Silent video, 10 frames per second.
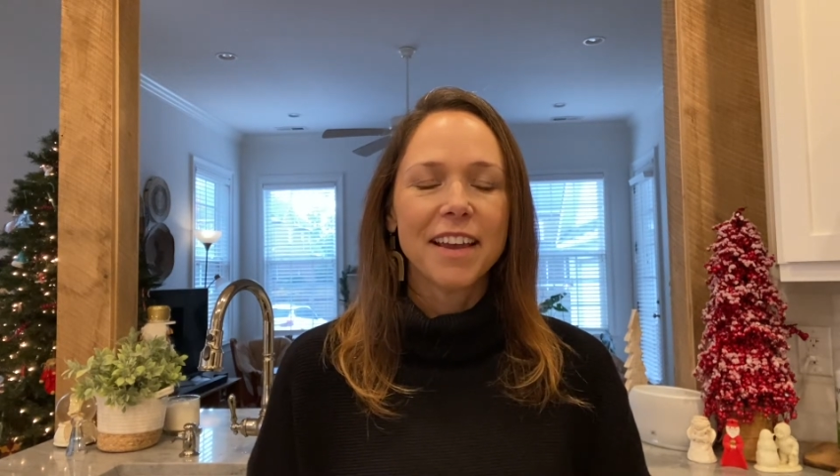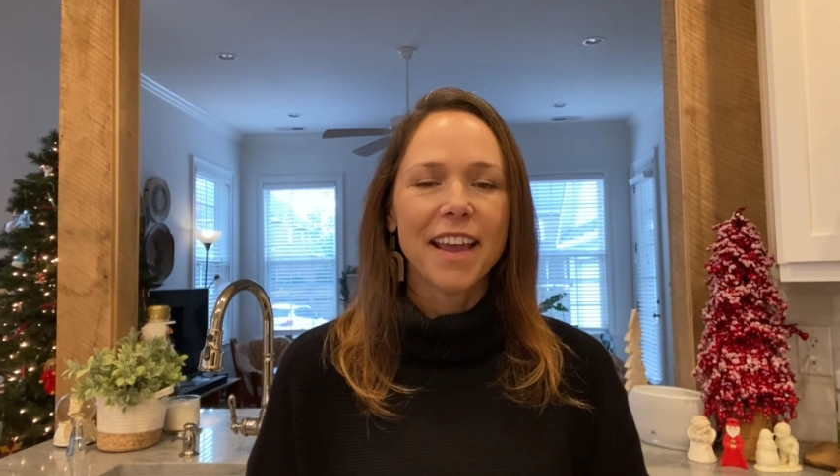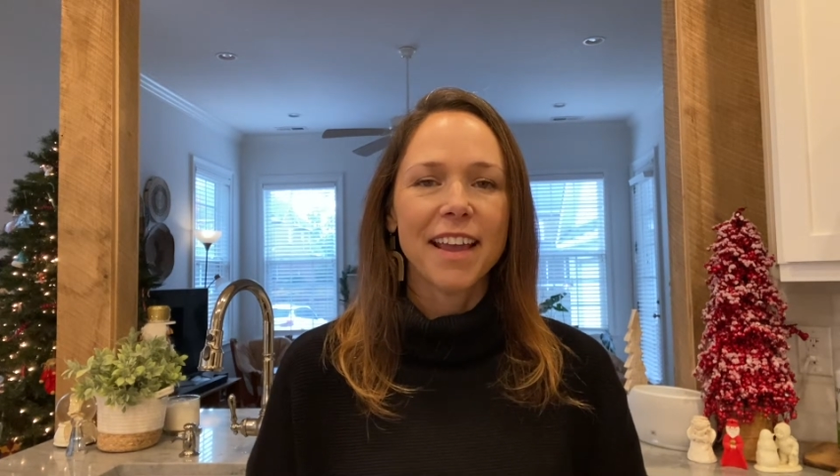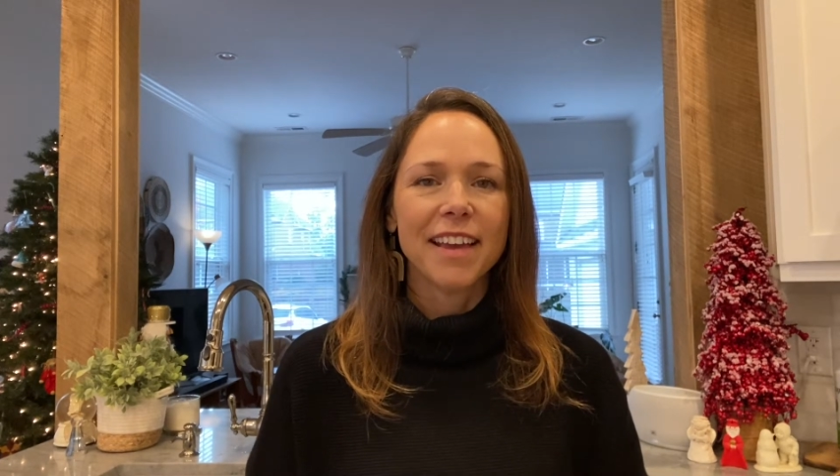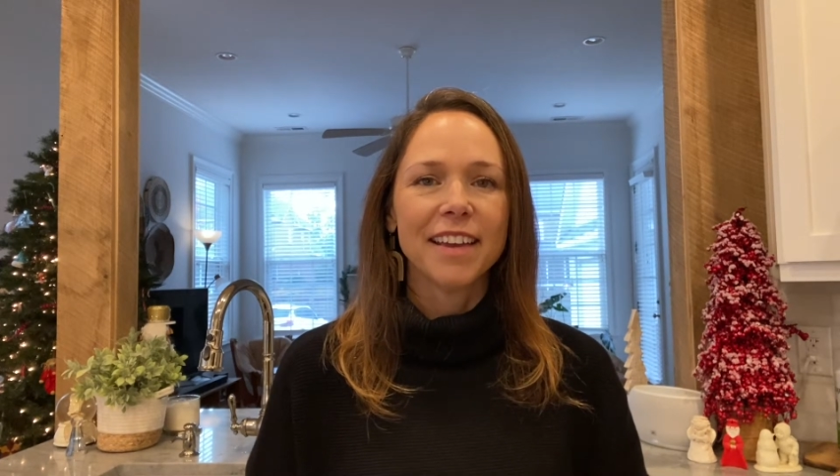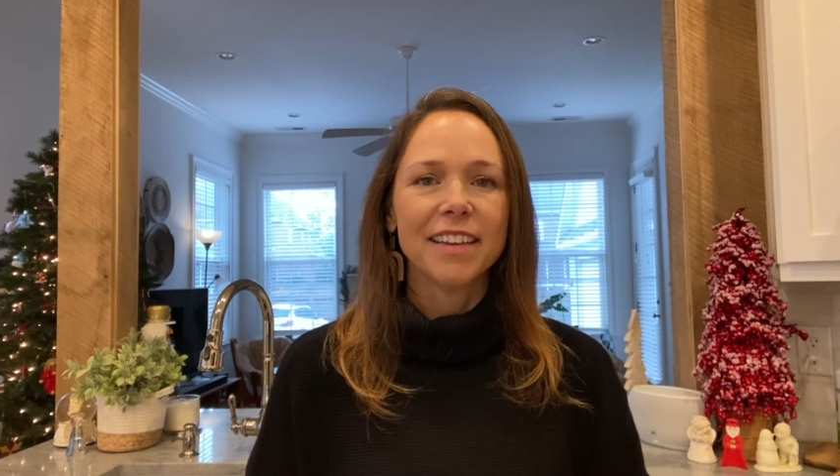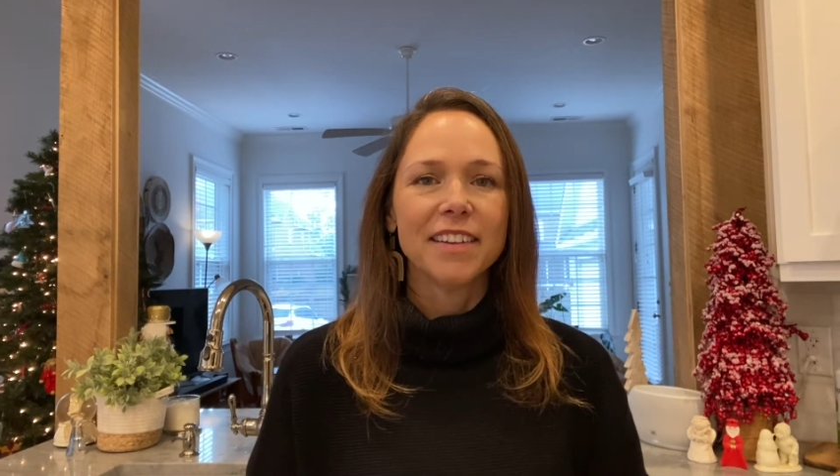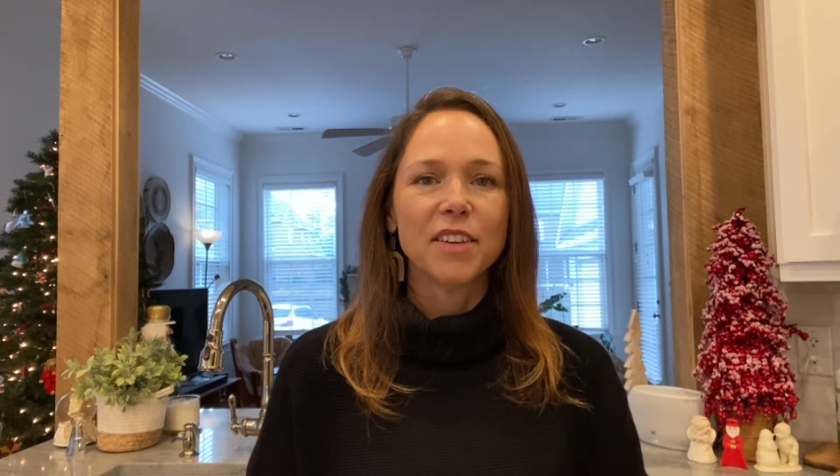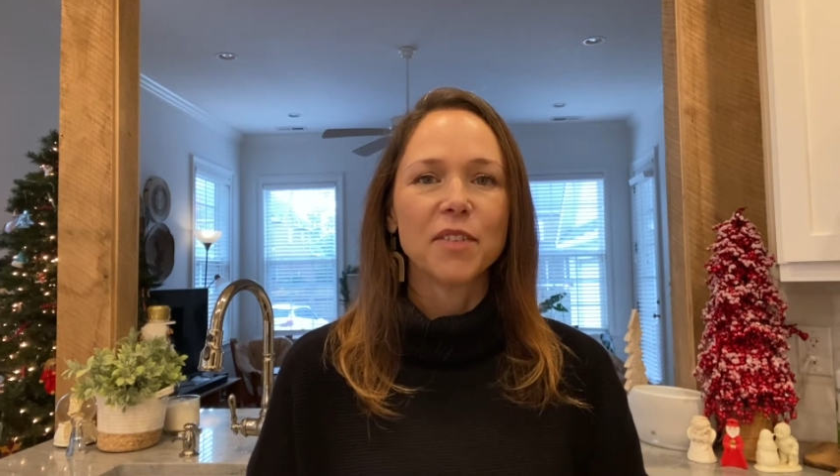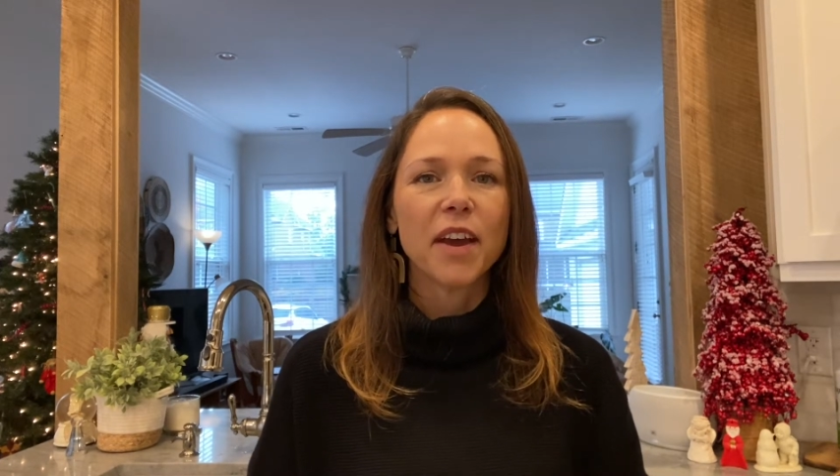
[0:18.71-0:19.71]
And
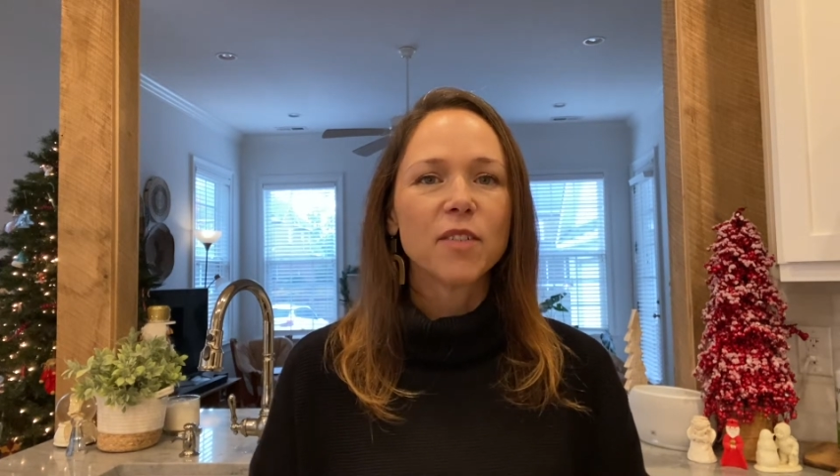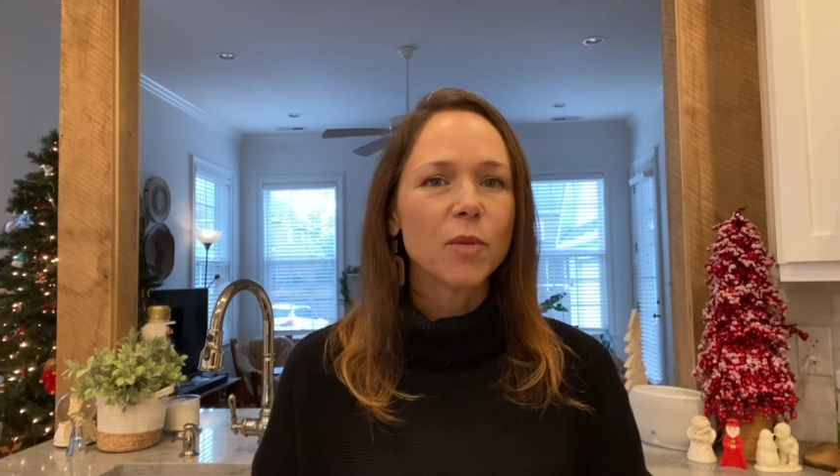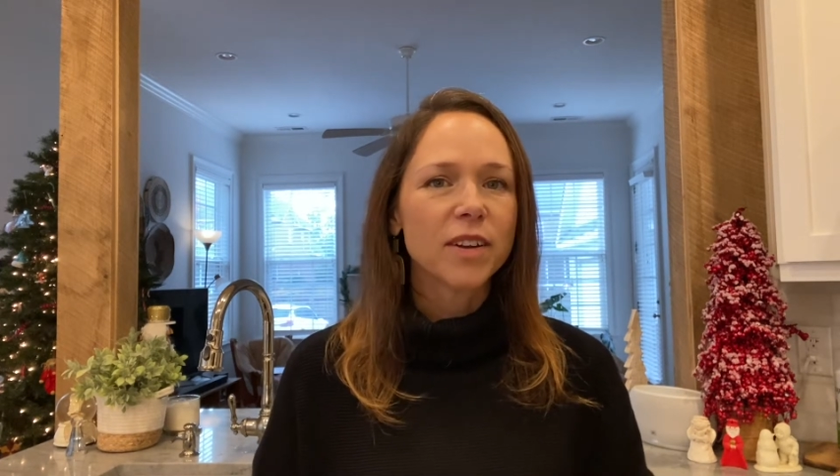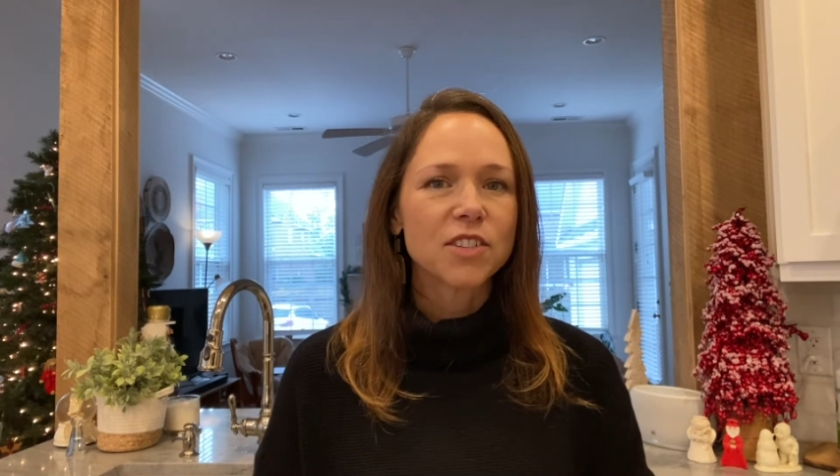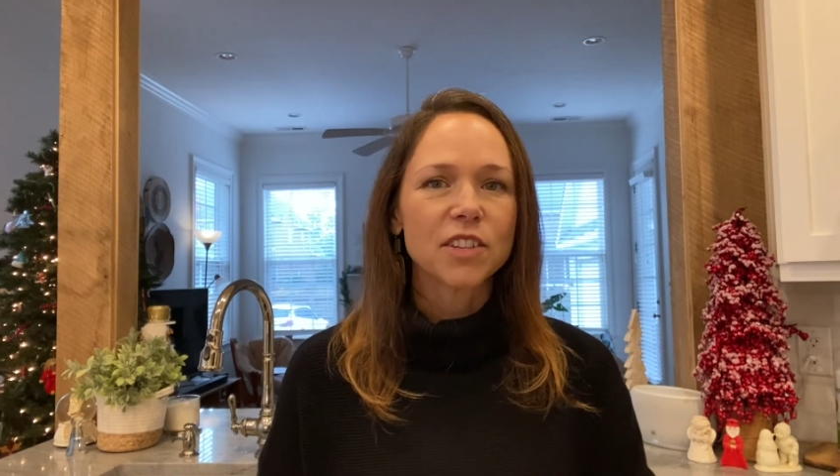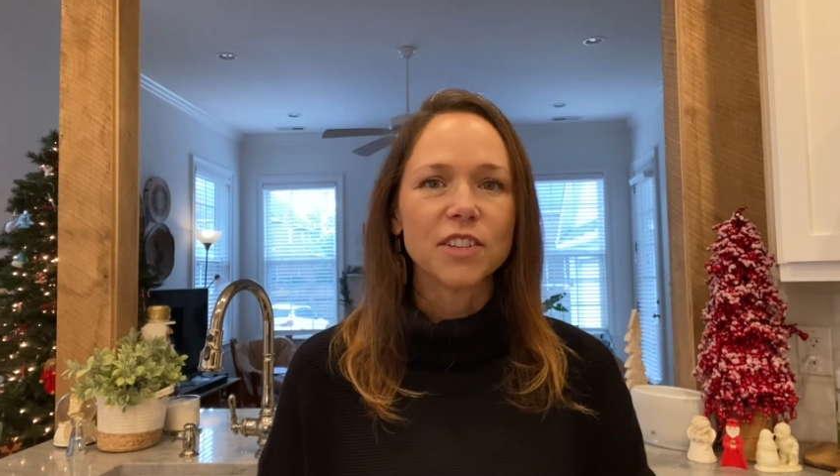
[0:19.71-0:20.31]
if you haven't watched it,